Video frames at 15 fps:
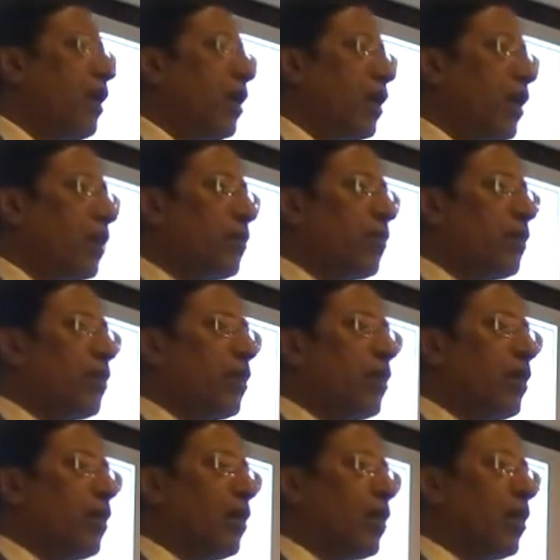Now,
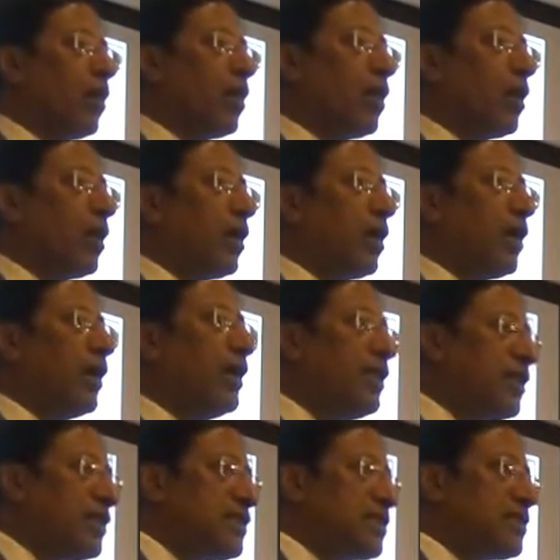in
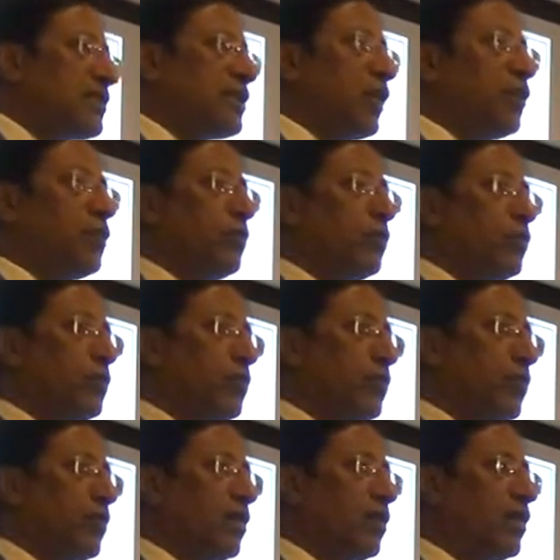this schedule 2,
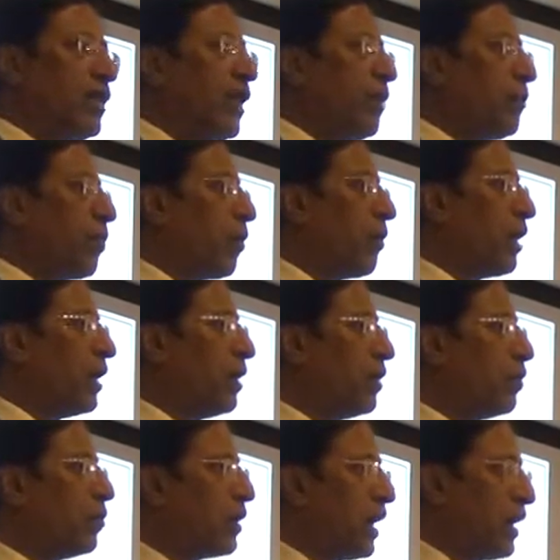they have provided
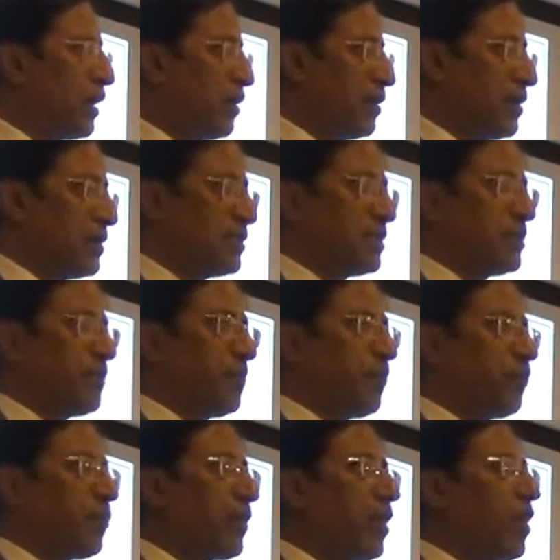2 categories.
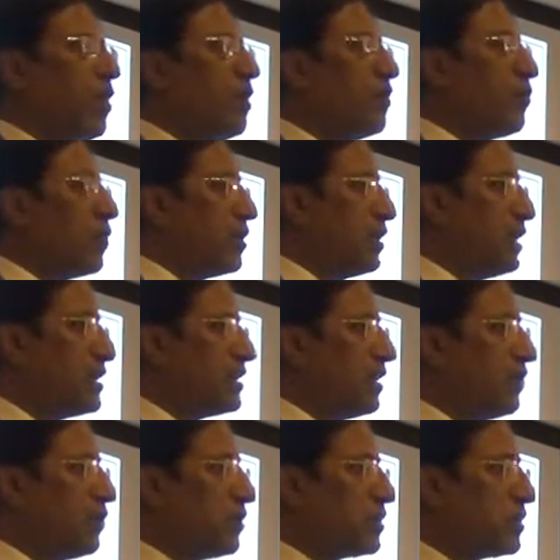For they
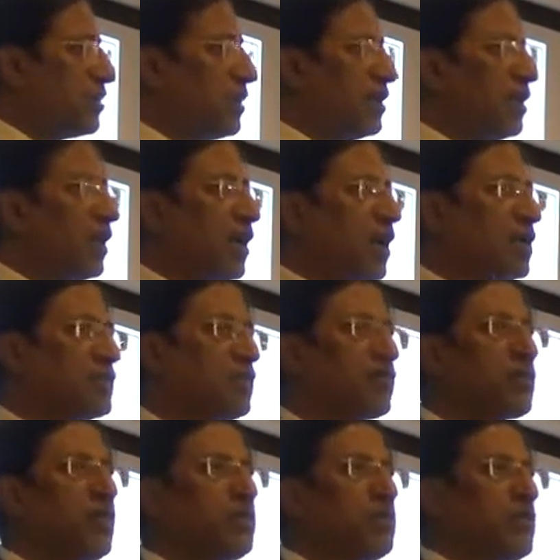said for certain class of
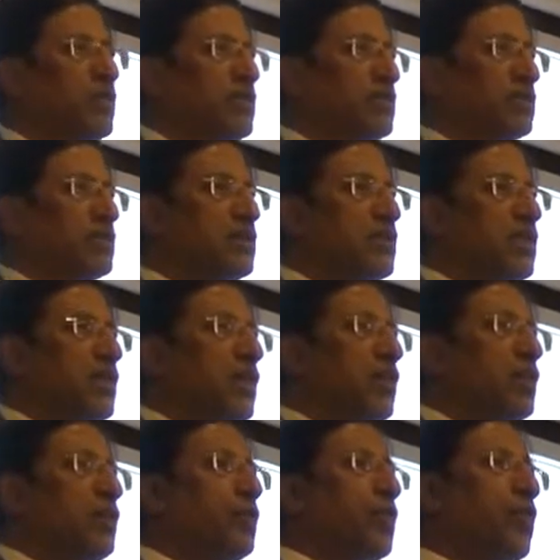companies,
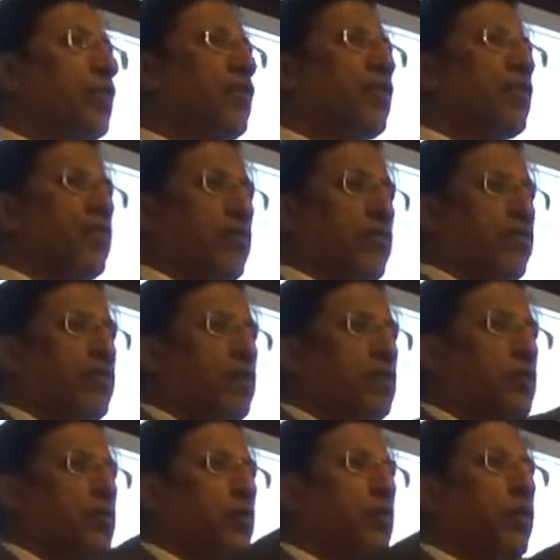you are free
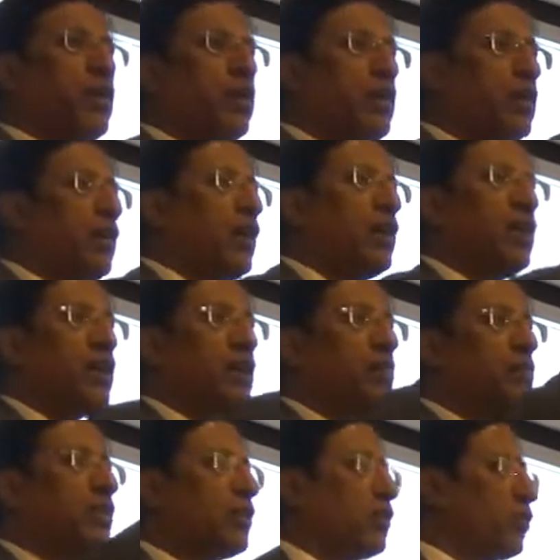to provide
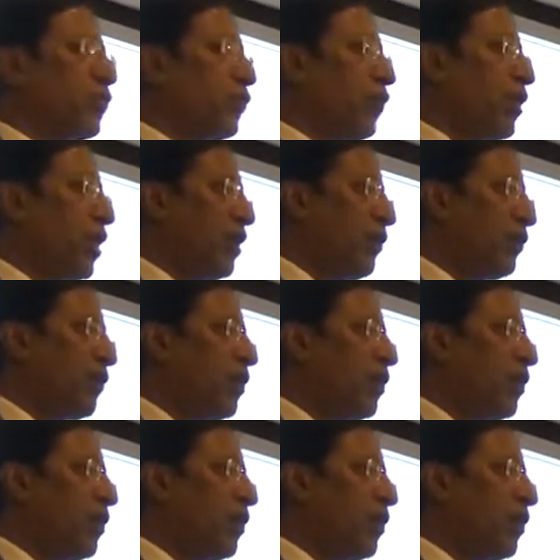determine the useful life.